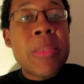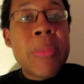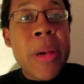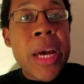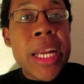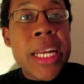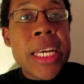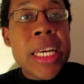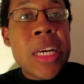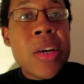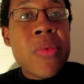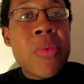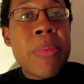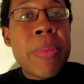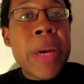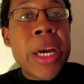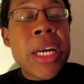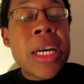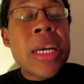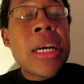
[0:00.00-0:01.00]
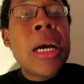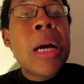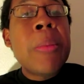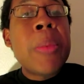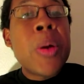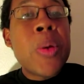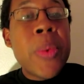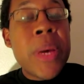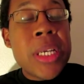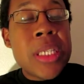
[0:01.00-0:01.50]
Bonnie killed Rebecca,
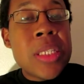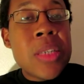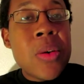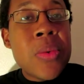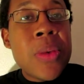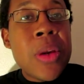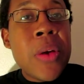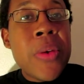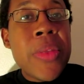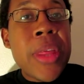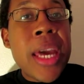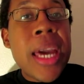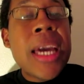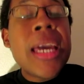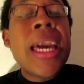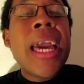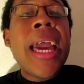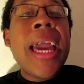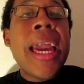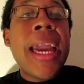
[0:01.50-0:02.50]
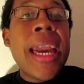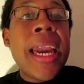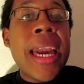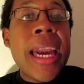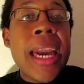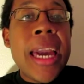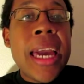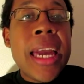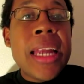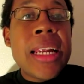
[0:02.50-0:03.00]
but Wes don't know that,
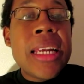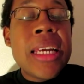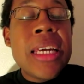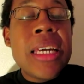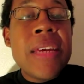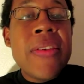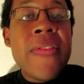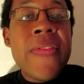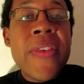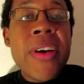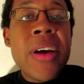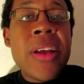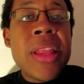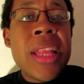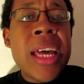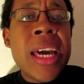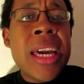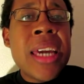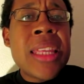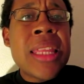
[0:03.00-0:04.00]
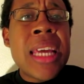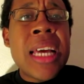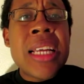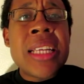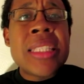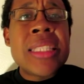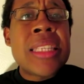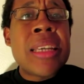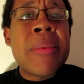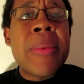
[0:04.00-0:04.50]
and he felt like
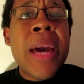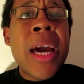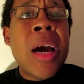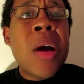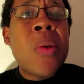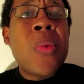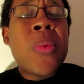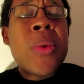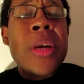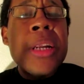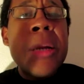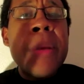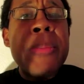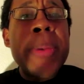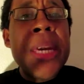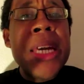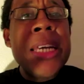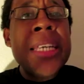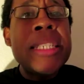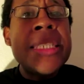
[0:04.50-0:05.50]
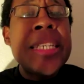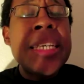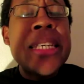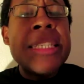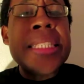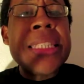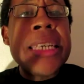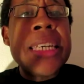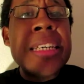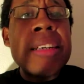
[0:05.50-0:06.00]
that somehow would appease
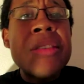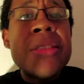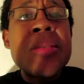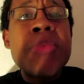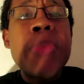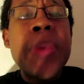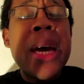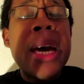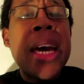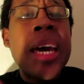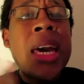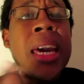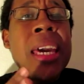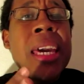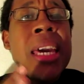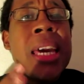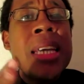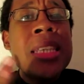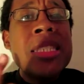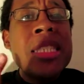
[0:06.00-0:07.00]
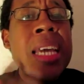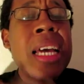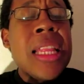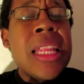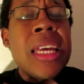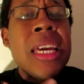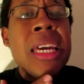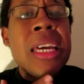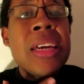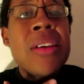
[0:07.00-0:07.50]
his guilt by
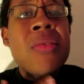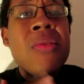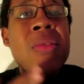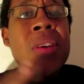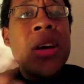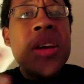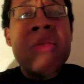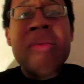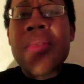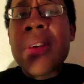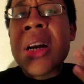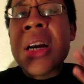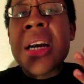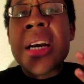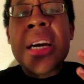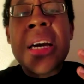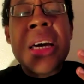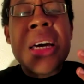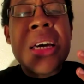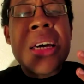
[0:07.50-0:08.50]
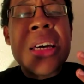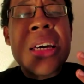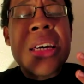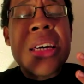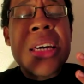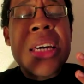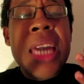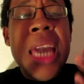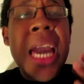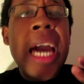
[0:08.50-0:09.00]
telling
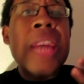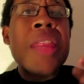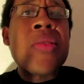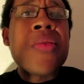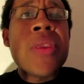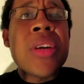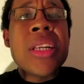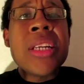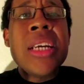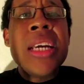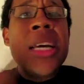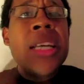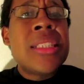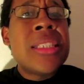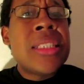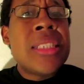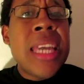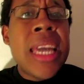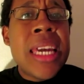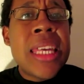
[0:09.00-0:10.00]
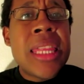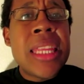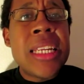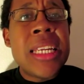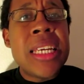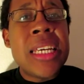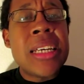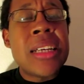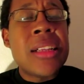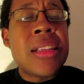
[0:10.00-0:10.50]
Catherine to take the
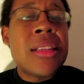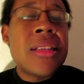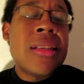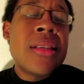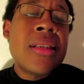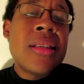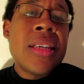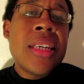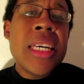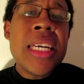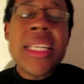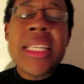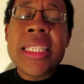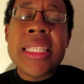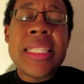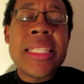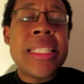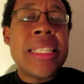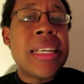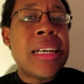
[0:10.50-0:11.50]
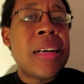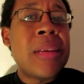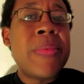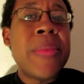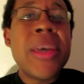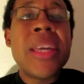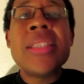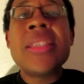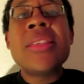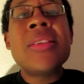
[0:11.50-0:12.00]
deal. He just dumb.
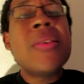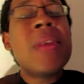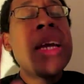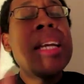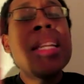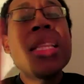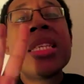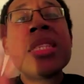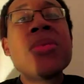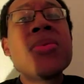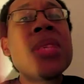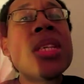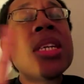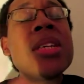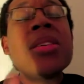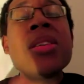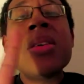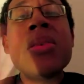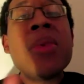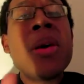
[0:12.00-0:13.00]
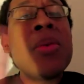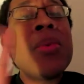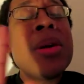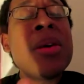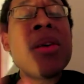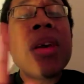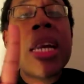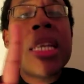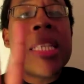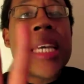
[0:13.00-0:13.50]
And so Annalise was like, you know what? We
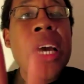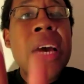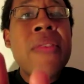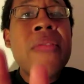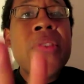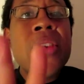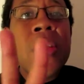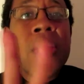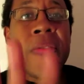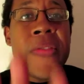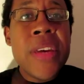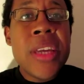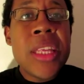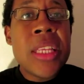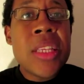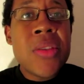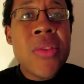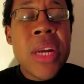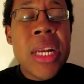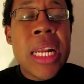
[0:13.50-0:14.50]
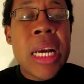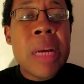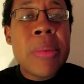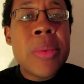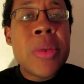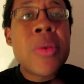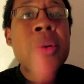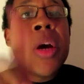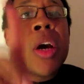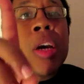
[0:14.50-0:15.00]
don't got time for your feelings right now,
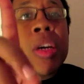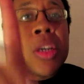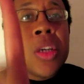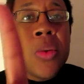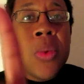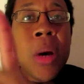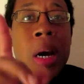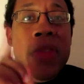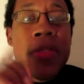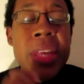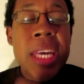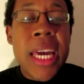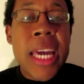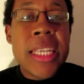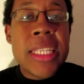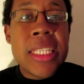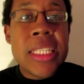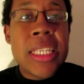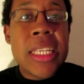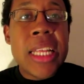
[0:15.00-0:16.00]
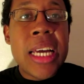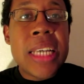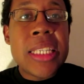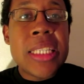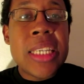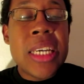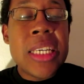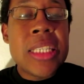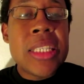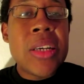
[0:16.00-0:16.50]
boo. You off the case until I
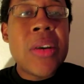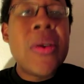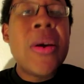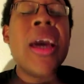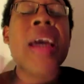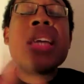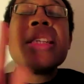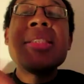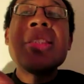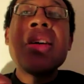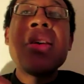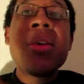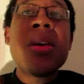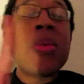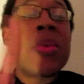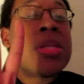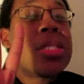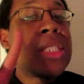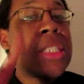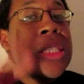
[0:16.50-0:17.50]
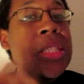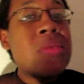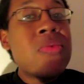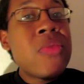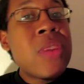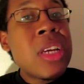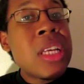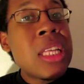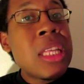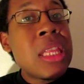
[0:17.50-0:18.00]
say so. So it was just
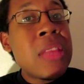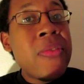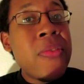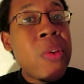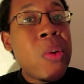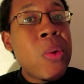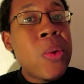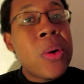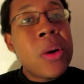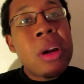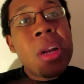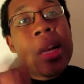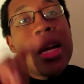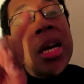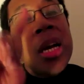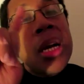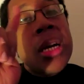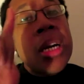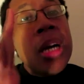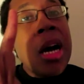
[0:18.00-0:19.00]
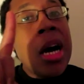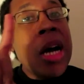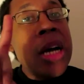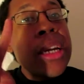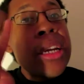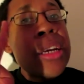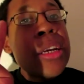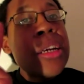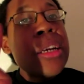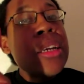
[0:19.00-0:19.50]
really the four.
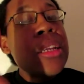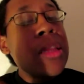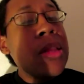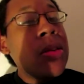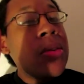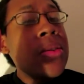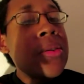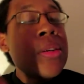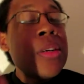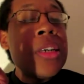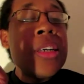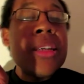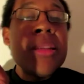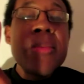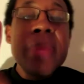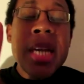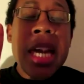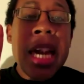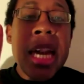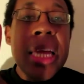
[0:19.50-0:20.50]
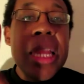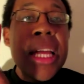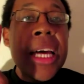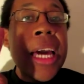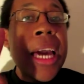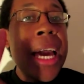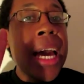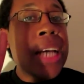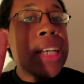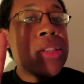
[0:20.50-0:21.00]
Connor, Laurel,
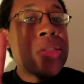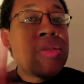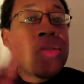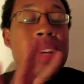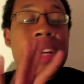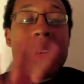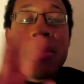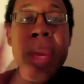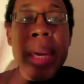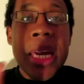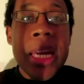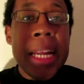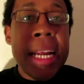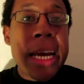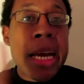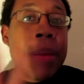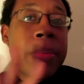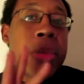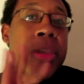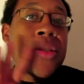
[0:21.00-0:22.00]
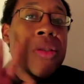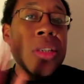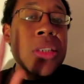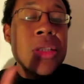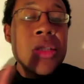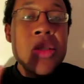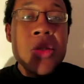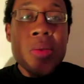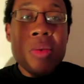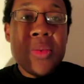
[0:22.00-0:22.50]
Michaela, Asher try to make it happen, try to
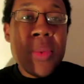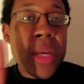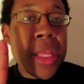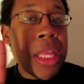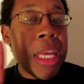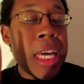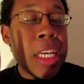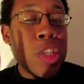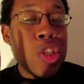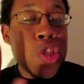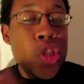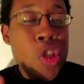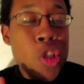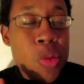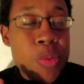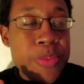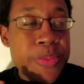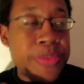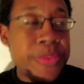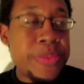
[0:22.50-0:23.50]
do what they do.